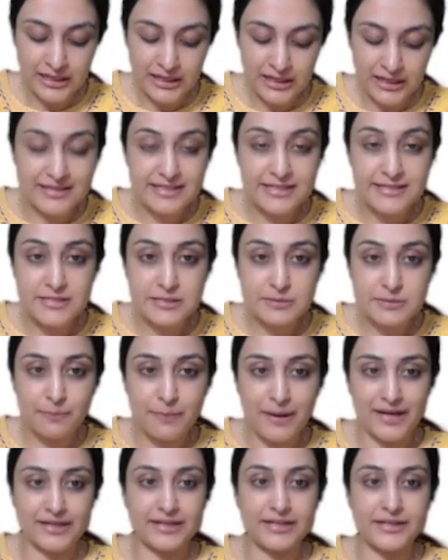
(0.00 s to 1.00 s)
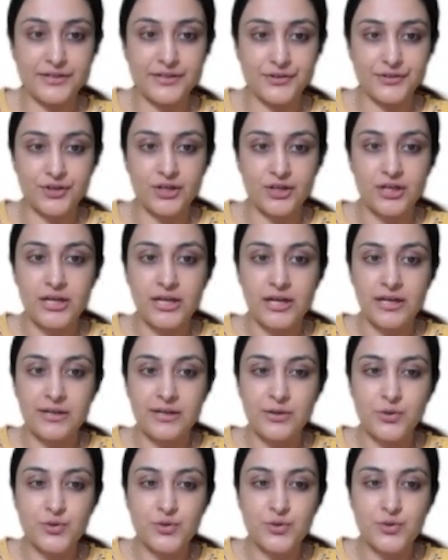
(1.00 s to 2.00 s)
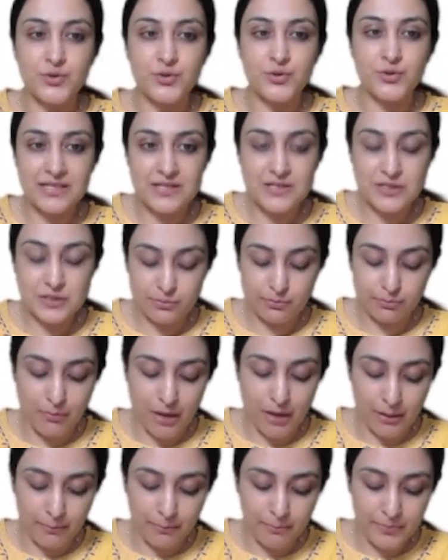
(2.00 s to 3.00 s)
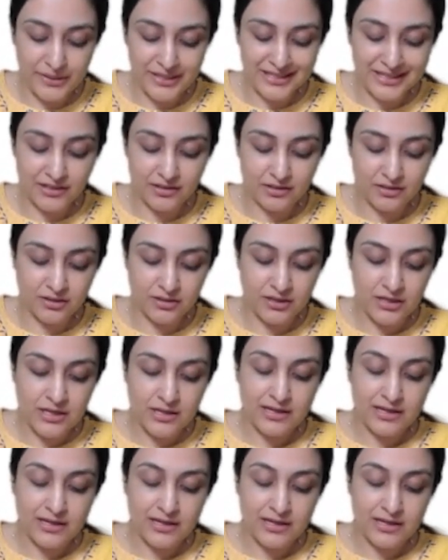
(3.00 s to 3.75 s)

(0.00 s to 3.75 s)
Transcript: What is this part here? Do you see this bump here?